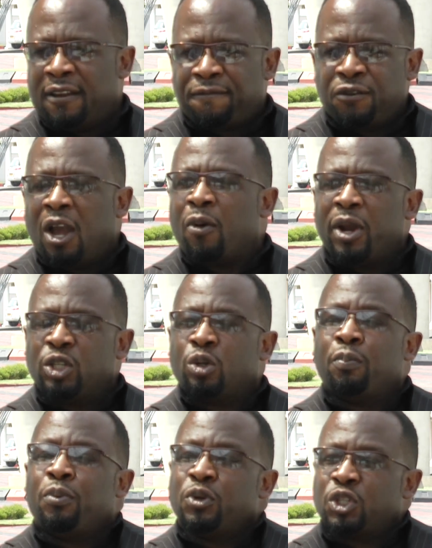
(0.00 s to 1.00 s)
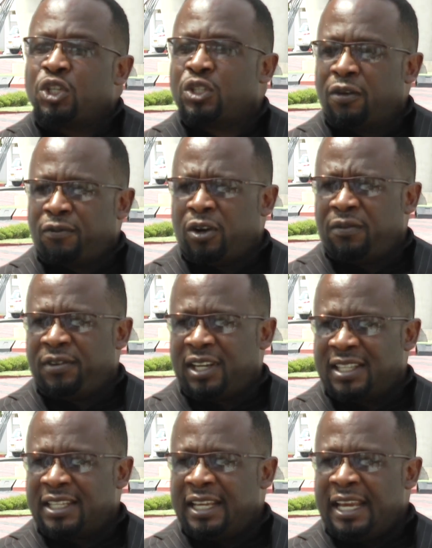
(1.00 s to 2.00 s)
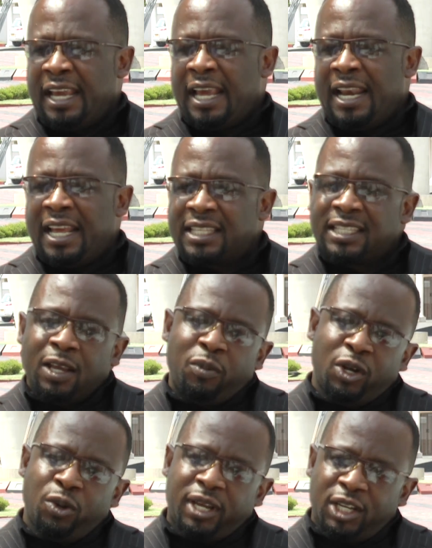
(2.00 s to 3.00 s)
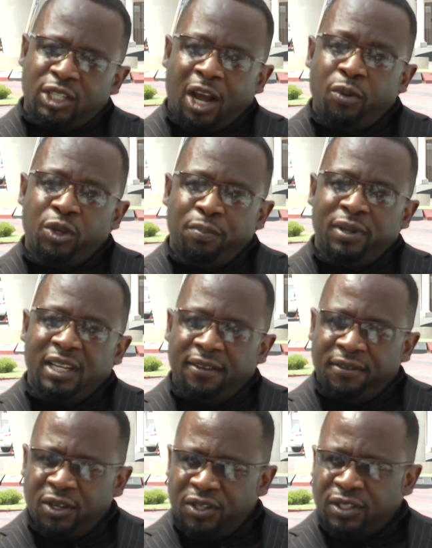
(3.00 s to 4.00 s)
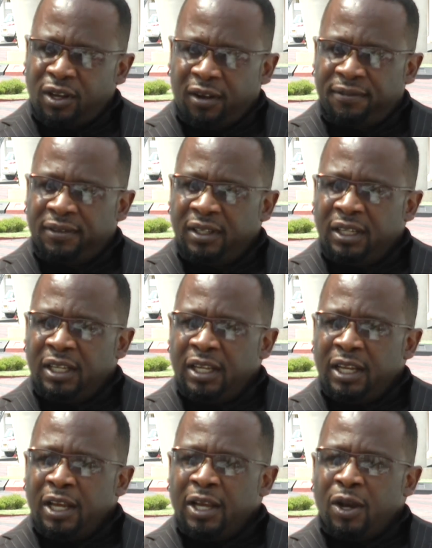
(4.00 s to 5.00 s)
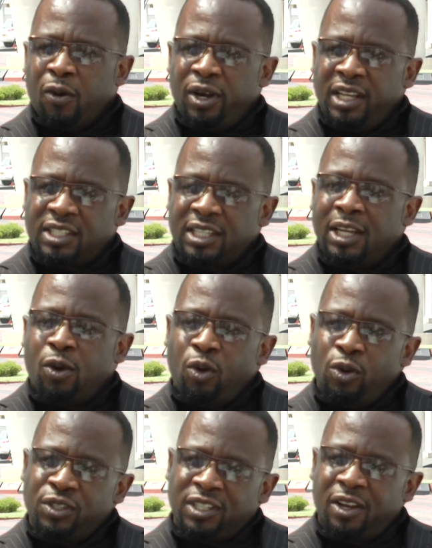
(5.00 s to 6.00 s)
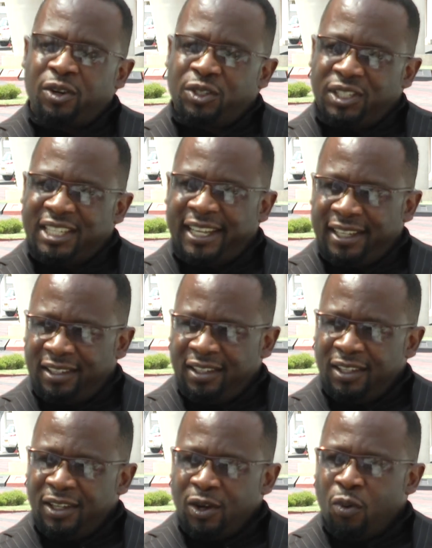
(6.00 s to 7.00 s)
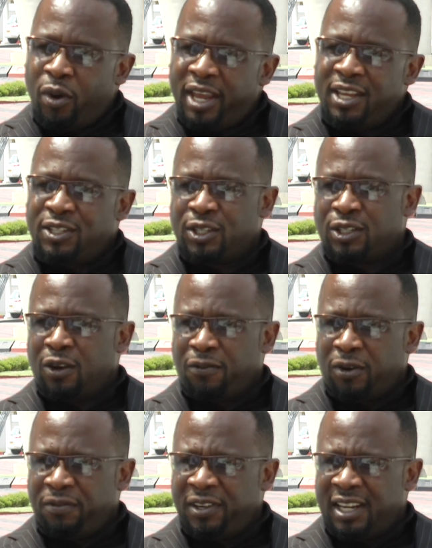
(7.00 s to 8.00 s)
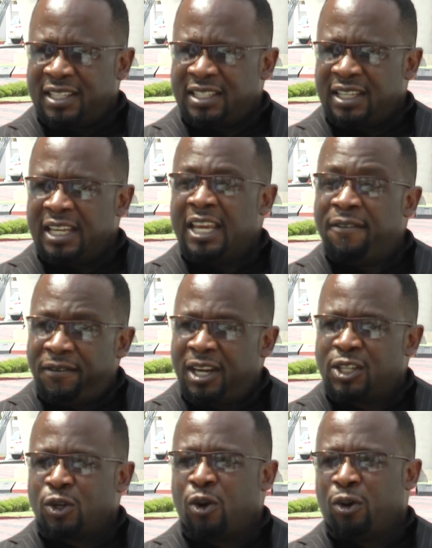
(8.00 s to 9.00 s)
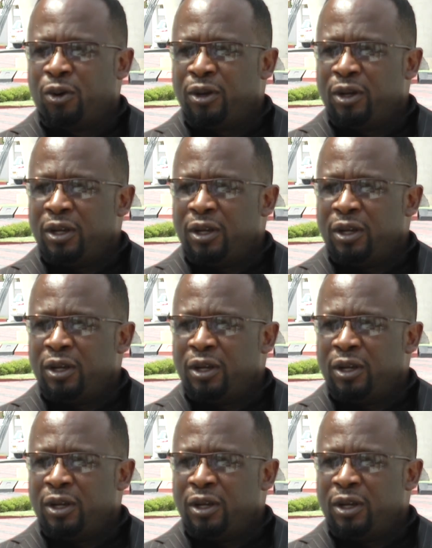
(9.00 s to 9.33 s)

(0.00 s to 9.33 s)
If you are going to boost your self-confidence, let's say we look at how you believe in yourself. On a scale 0 to 10, where is your self-confidence? If it is low,